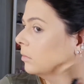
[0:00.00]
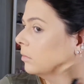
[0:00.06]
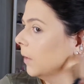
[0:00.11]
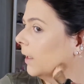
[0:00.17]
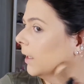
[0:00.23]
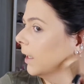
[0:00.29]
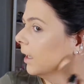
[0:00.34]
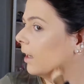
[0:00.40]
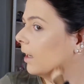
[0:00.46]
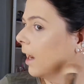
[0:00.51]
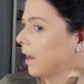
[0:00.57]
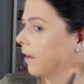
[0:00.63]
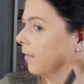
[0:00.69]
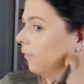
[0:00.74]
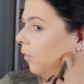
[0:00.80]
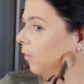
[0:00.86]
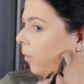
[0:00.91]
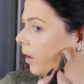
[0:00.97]
But again, I
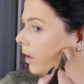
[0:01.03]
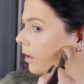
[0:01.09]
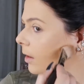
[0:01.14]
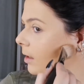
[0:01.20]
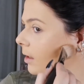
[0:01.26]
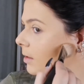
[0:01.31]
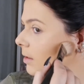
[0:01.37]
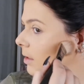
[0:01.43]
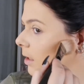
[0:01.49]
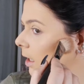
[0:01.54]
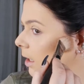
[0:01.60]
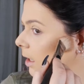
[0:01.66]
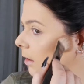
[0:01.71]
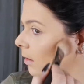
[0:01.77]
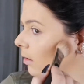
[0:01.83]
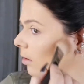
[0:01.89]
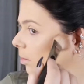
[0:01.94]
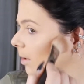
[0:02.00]
avoid this
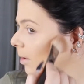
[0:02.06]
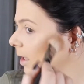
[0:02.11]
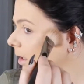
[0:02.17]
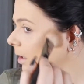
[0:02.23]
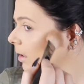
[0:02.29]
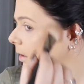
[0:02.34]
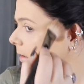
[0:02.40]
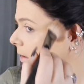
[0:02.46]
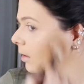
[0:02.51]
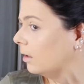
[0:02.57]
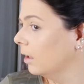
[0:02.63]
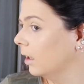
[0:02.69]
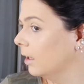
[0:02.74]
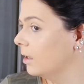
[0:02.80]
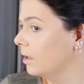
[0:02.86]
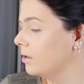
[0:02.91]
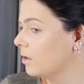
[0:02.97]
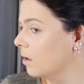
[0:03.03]
side a little bit.
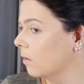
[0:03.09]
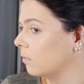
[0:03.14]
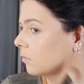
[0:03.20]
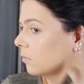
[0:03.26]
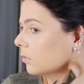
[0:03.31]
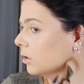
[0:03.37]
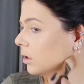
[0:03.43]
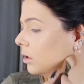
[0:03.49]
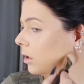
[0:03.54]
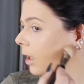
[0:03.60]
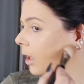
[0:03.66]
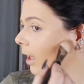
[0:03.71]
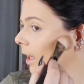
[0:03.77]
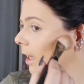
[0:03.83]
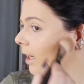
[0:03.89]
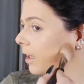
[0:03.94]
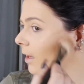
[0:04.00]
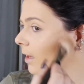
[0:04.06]
I don't
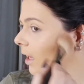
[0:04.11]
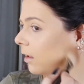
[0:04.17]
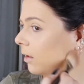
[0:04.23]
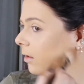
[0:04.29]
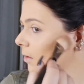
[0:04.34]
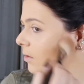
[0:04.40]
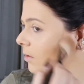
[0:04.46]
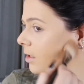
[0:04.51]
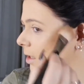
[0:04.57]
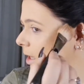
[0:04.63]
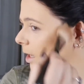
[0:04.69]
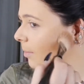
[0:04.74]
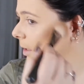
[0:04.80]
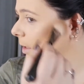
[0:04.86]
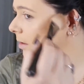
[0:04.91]
like getting that close to that